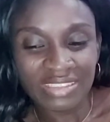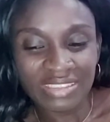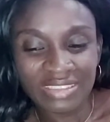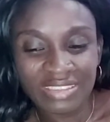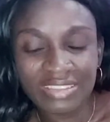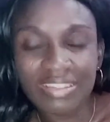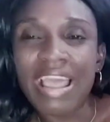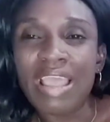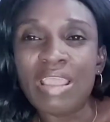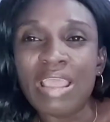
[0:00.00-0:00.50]

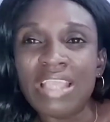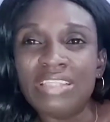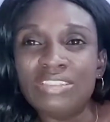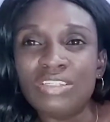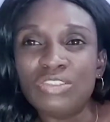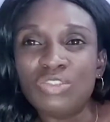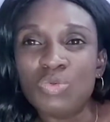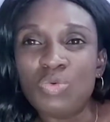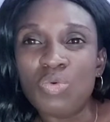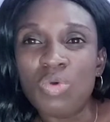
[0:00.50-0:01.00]
So I
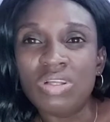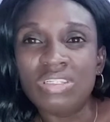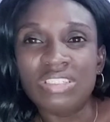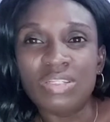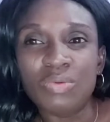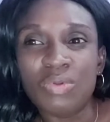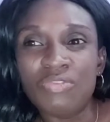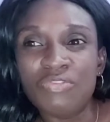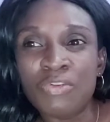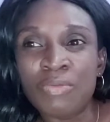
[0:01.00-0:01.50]
just walked
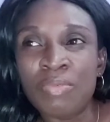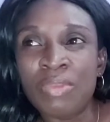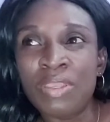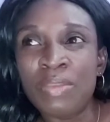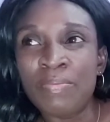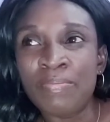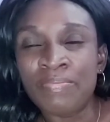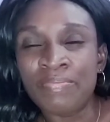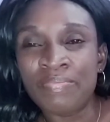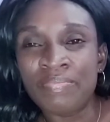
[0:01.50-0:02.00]
away from
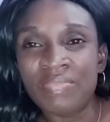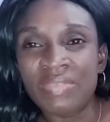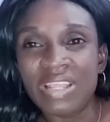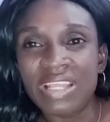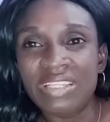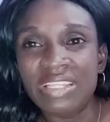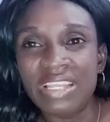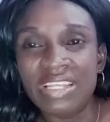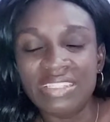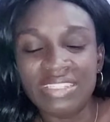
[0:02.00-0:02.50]
him
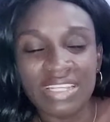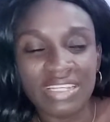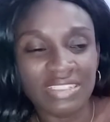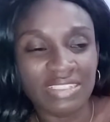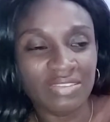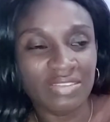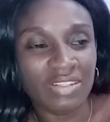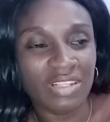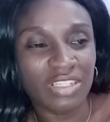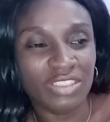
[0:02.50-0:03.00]
and ended
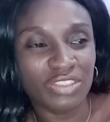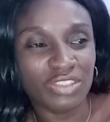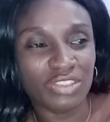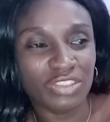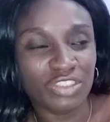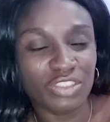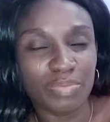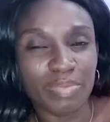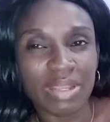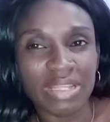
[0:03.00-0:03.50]
the
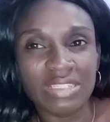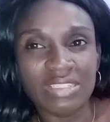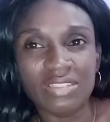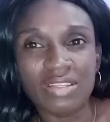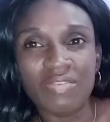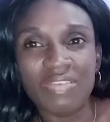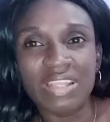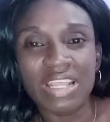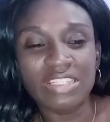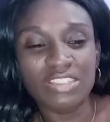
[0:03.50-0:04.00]
relationship. I
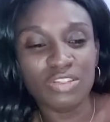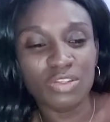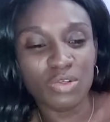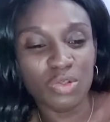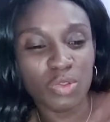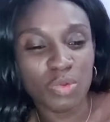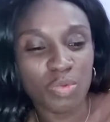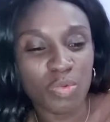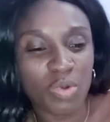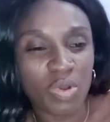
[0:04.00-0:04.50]
discovered that it's not
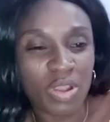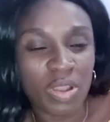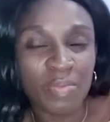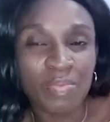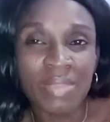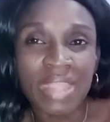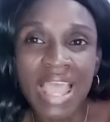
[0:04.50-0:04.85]
going to work.